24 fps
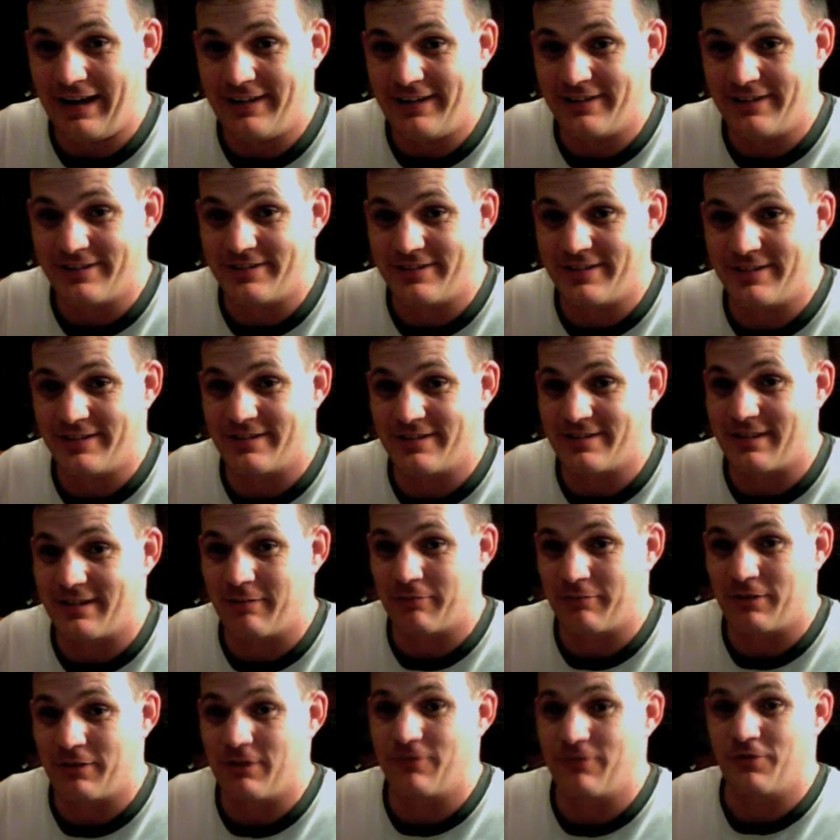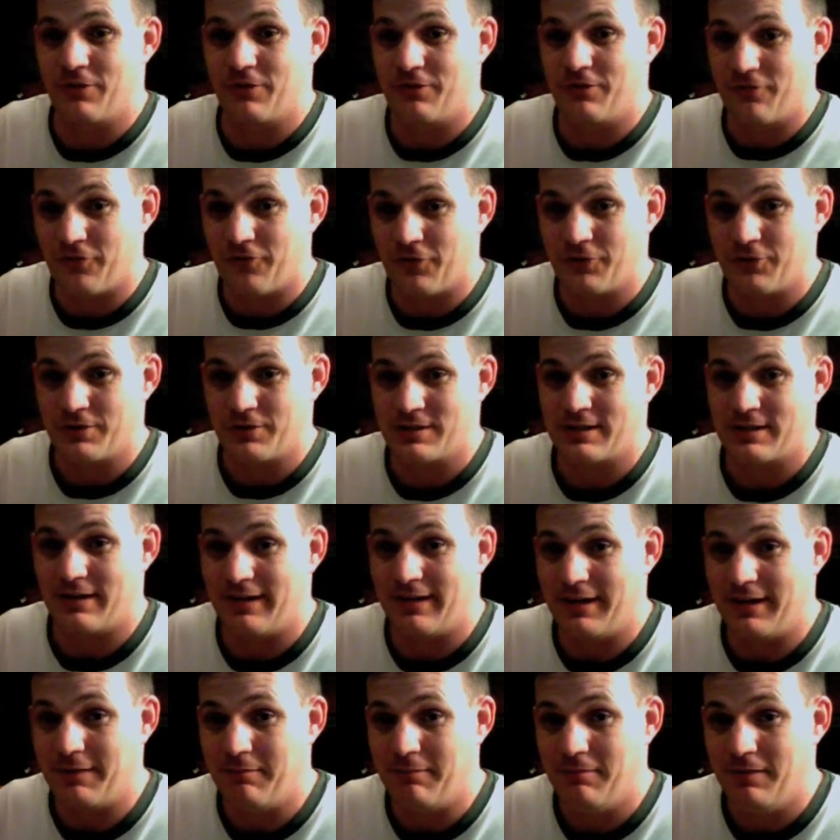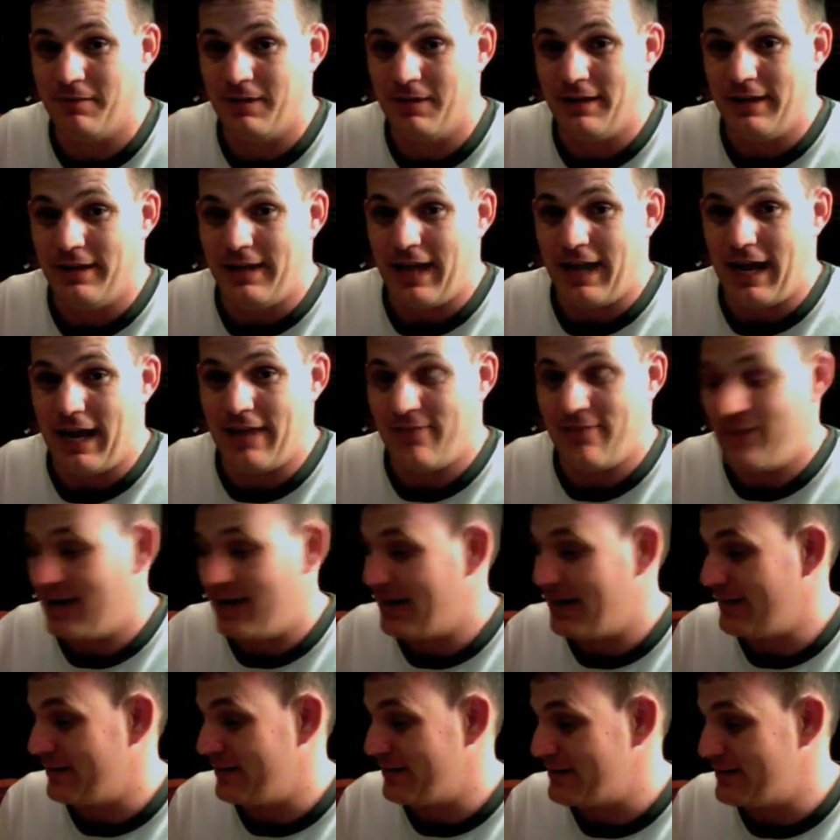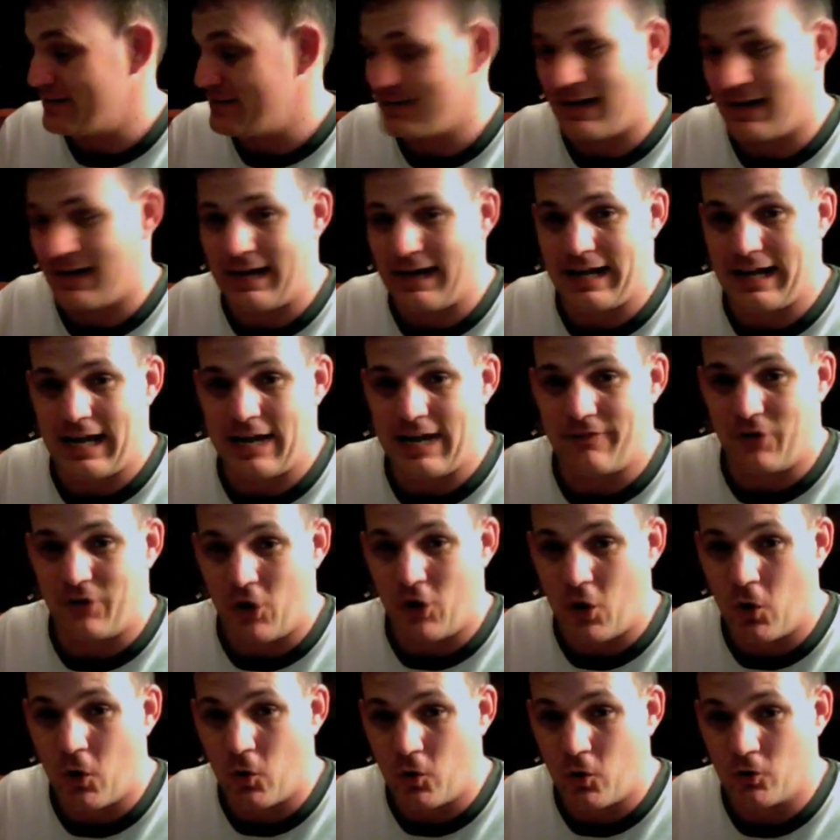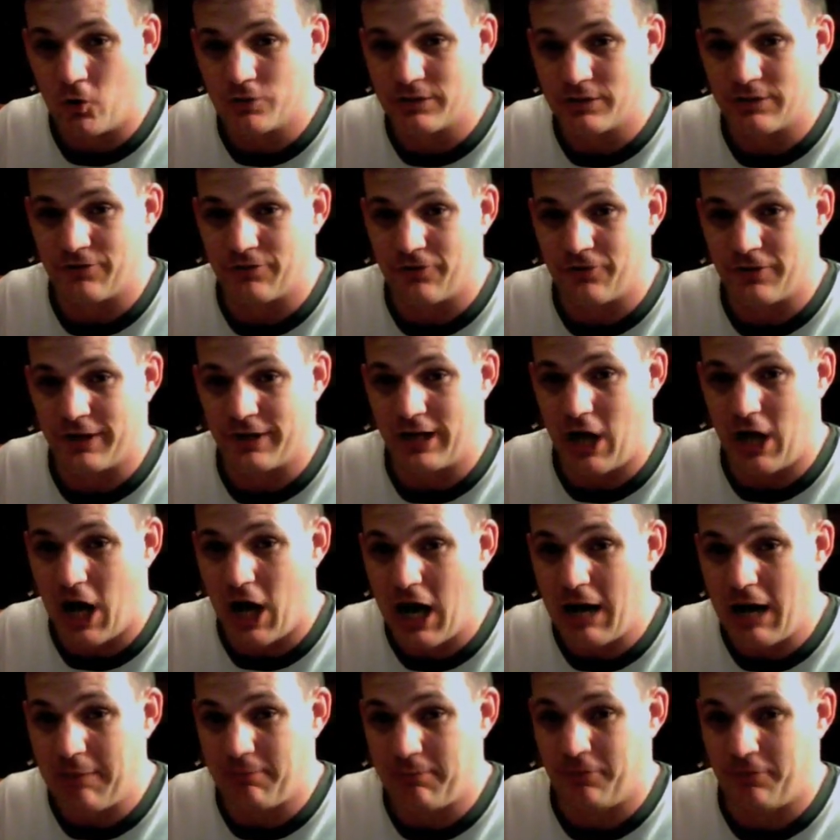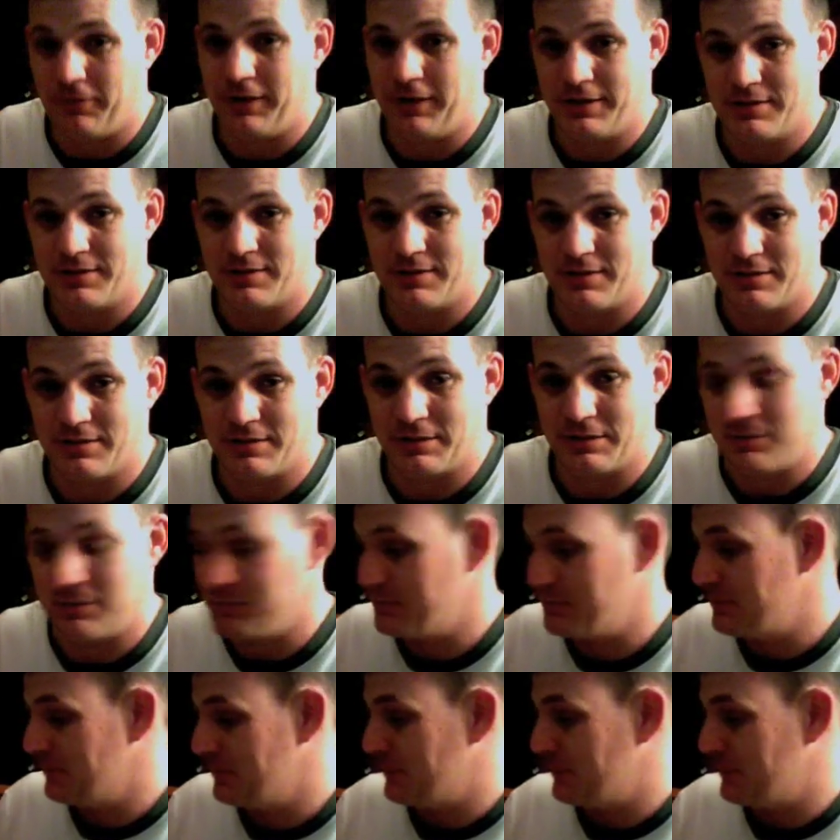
just did something for the first time, and that is I have a whole different operating system